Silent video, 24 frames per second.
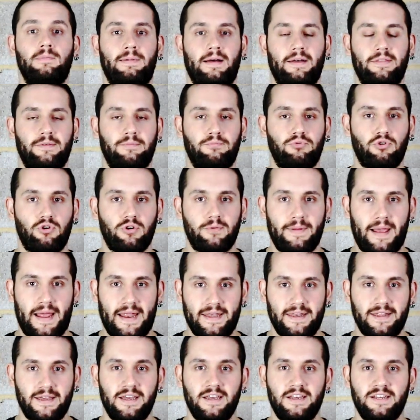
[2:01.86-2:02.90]
about the
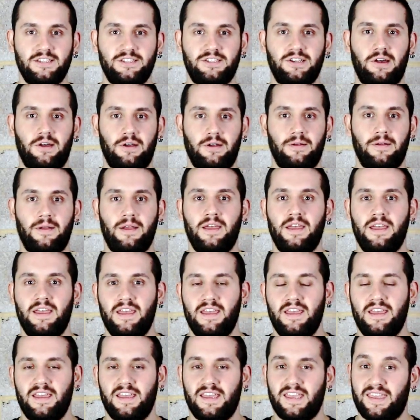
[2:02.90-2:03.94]
broadband. So
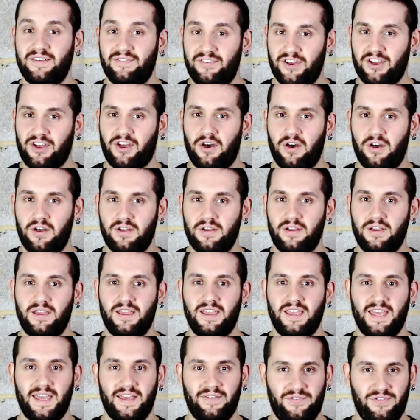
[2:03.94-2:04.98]
give it a go
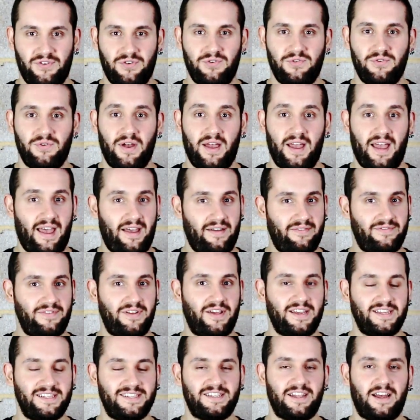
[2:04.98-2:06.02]
if you have
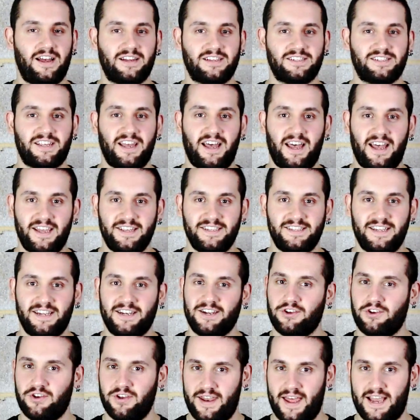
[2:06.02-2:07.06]
nice dark skies and
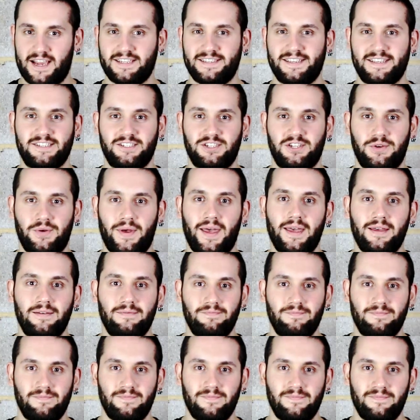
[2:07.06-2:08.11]
a good access to it.
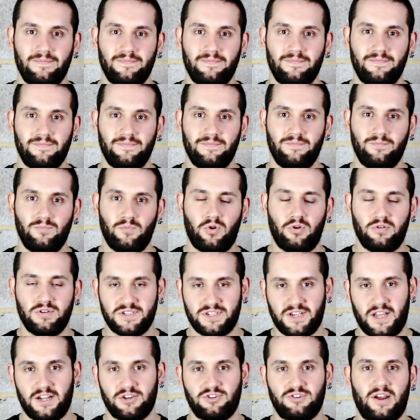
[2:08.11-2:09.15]
Or
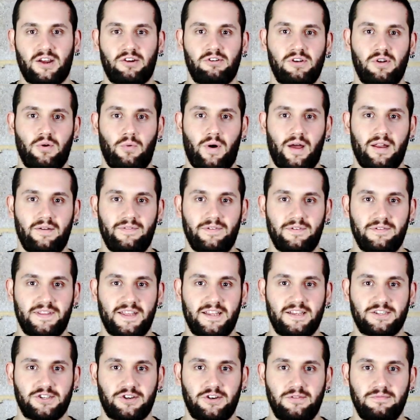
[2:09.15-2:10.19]
Star Tracker in a wide field
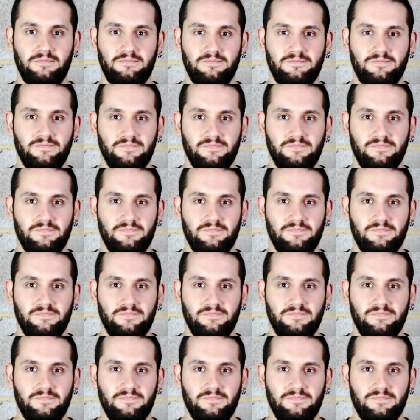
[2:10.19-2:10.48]
telescope.